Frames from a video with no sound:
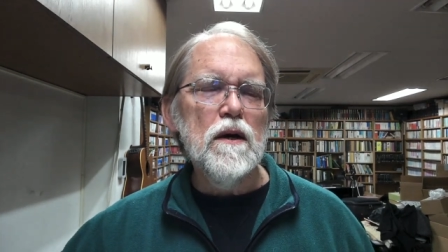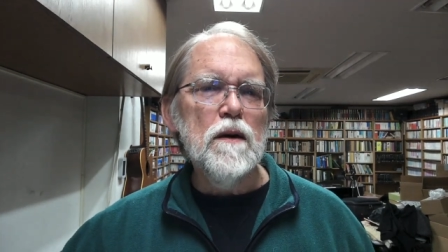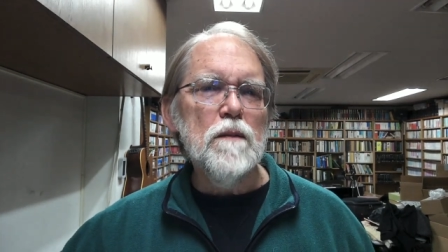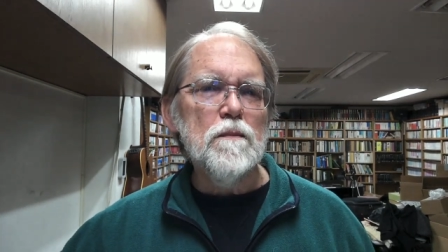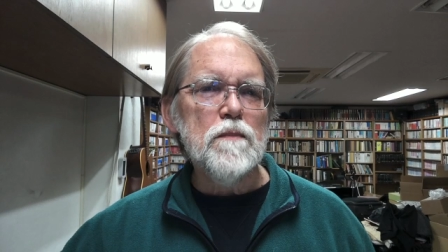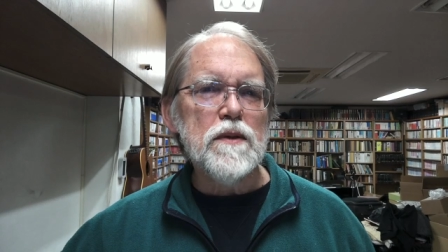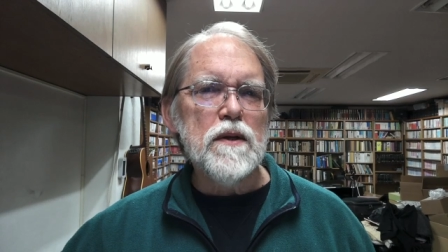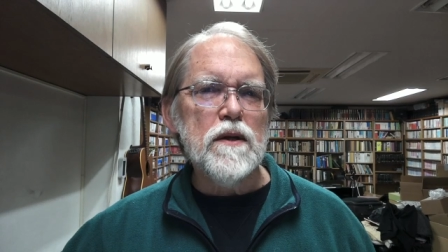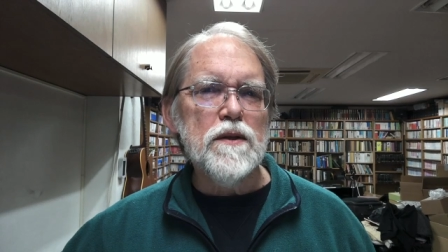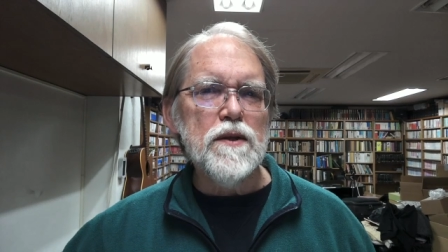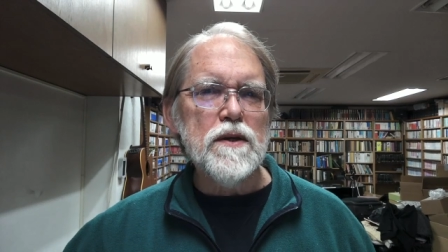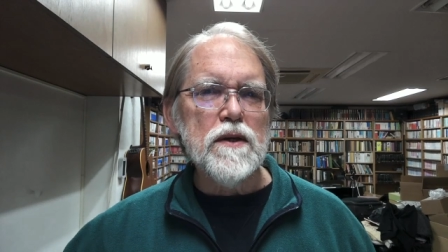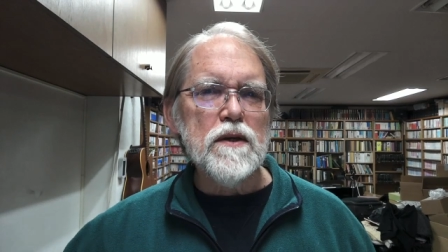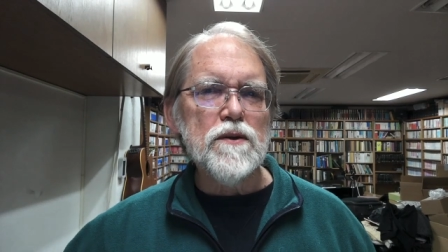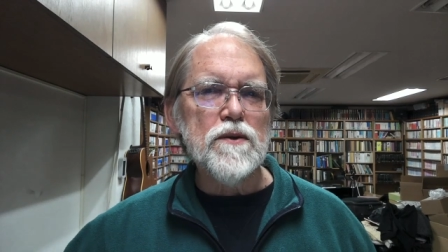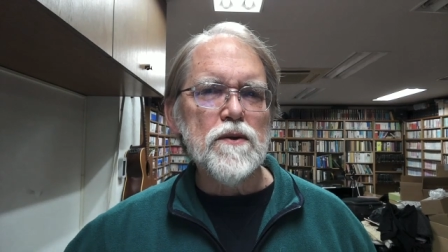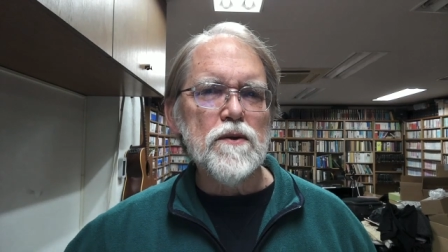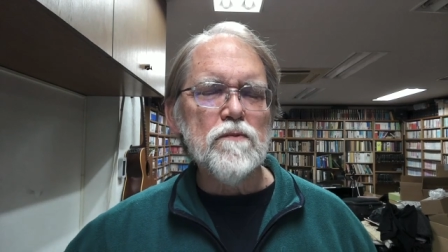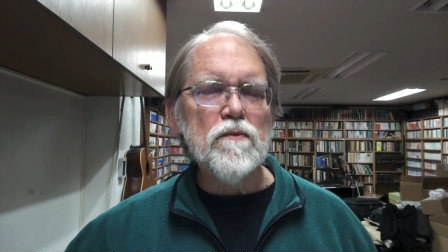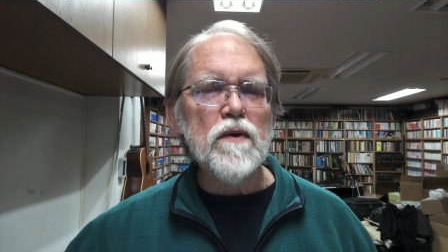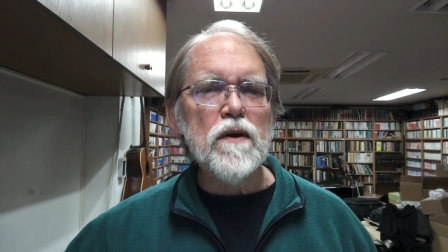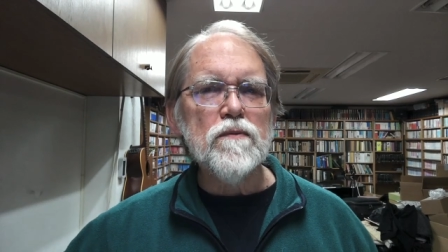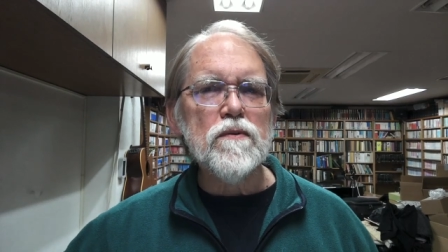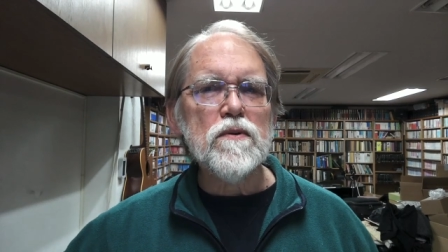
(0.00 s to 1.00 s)
but I think it's
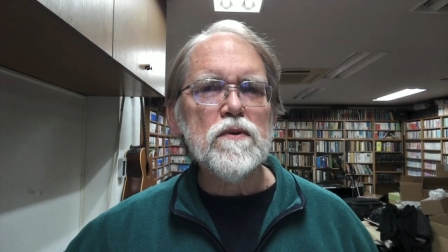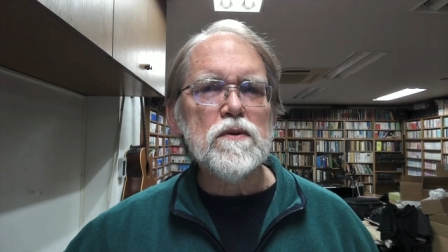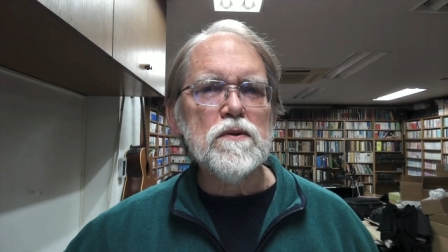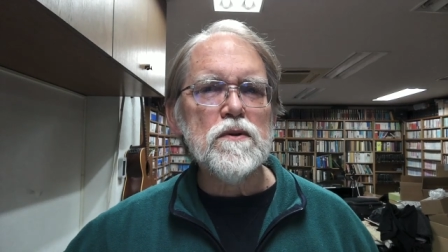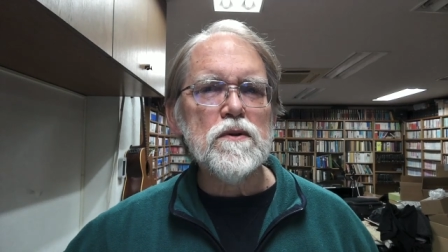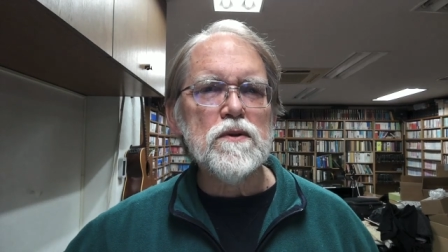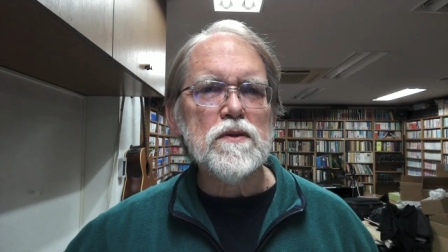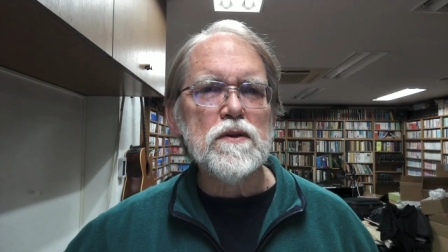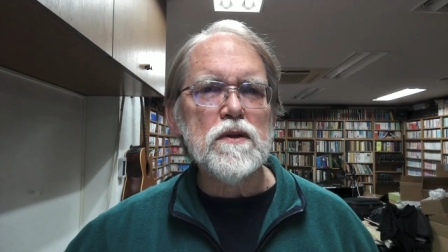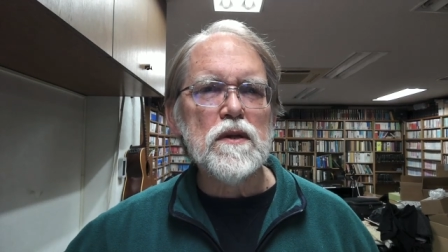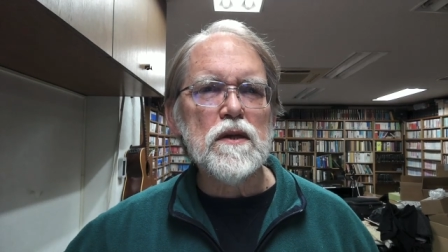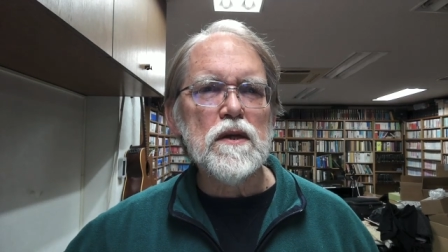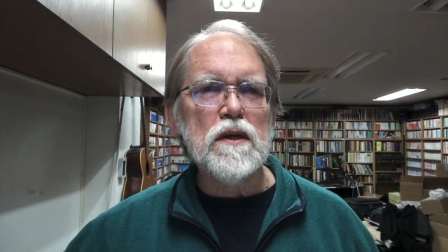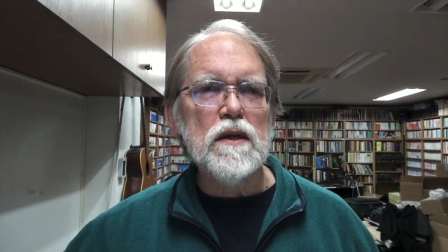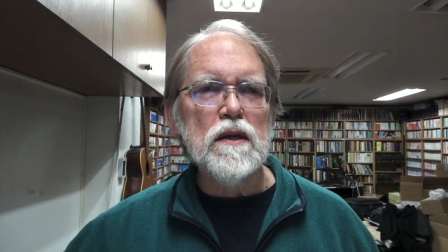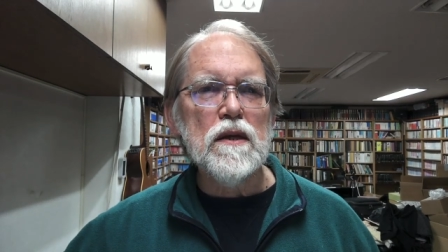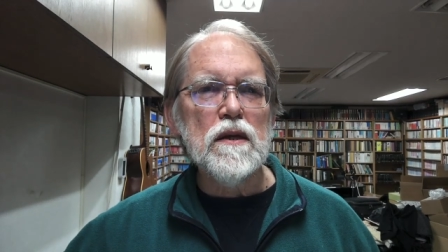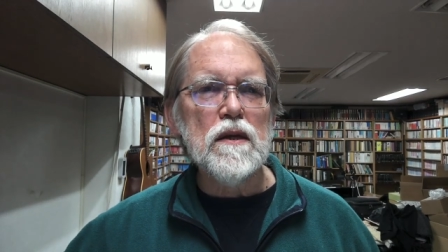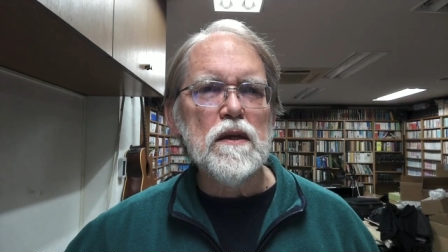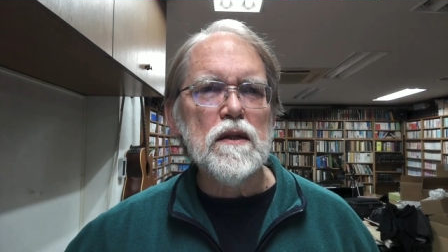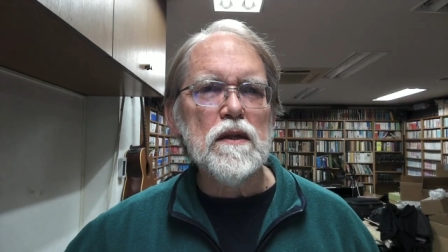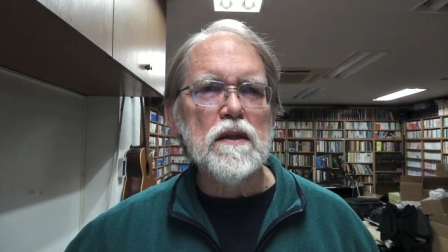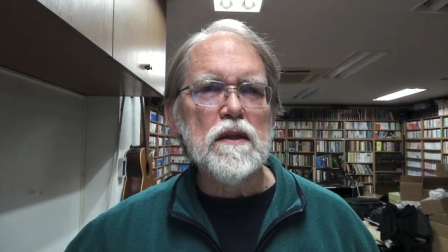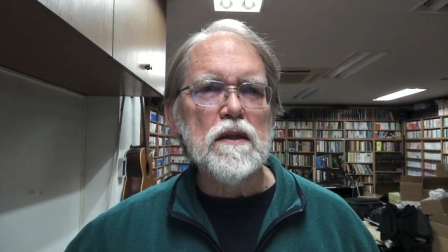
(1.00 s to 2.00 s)
a revolution
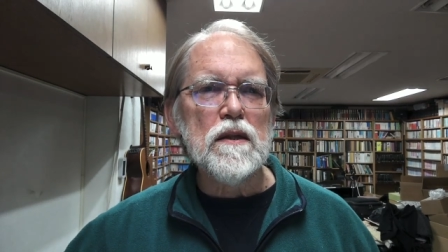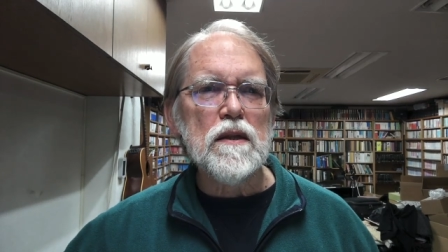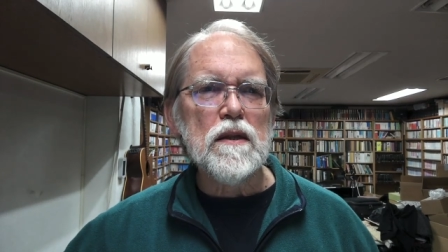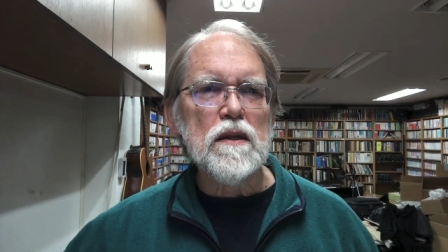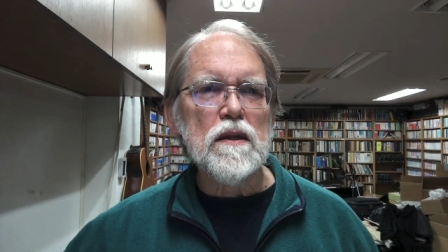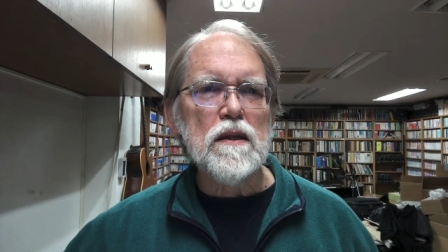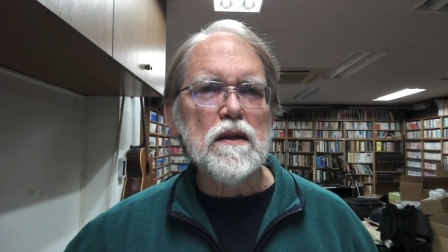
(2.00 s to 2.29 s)
in